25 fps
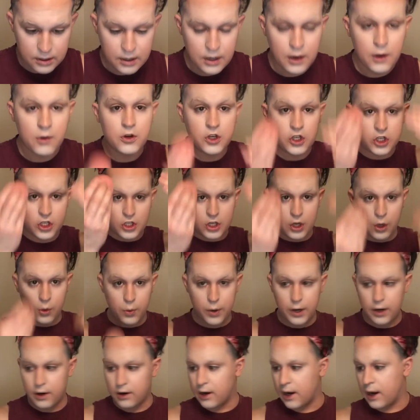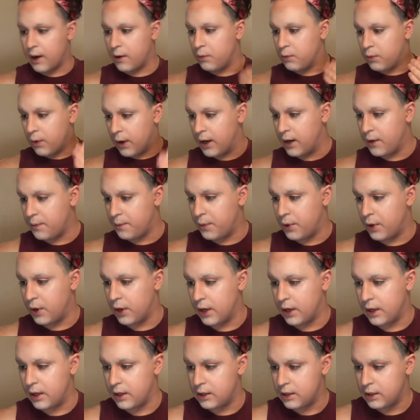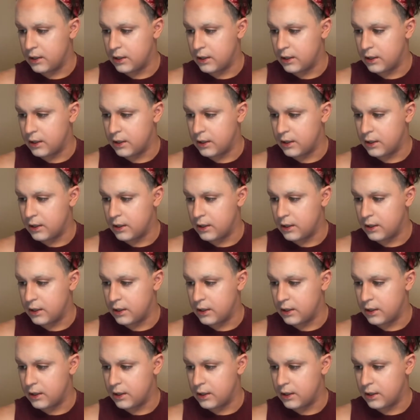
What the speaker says: Which is so weird. I want to put